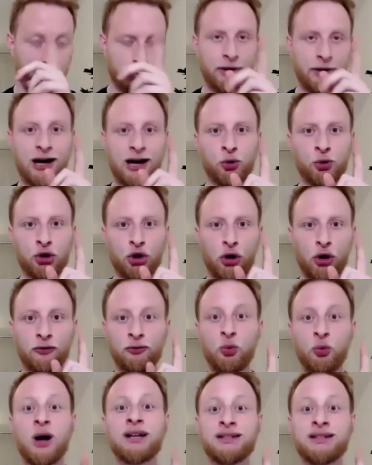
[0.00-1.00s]
power of
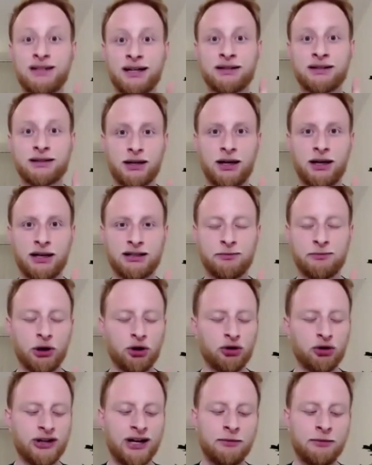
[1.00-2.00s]
1 dance class
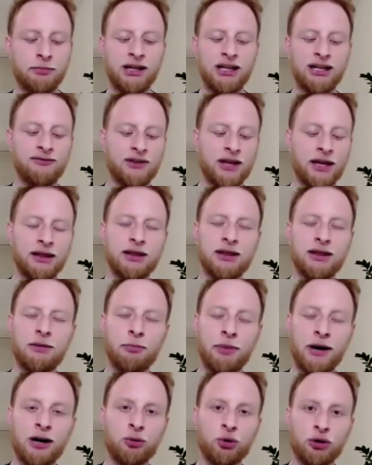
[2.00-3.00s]
because I believe that the
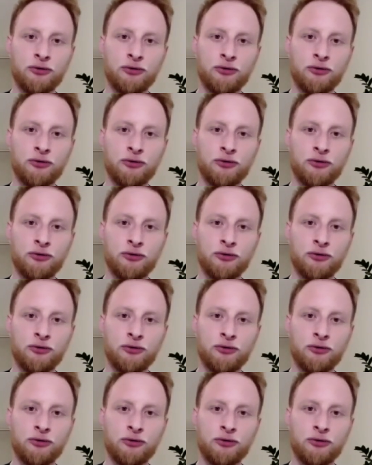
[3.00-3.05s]
power of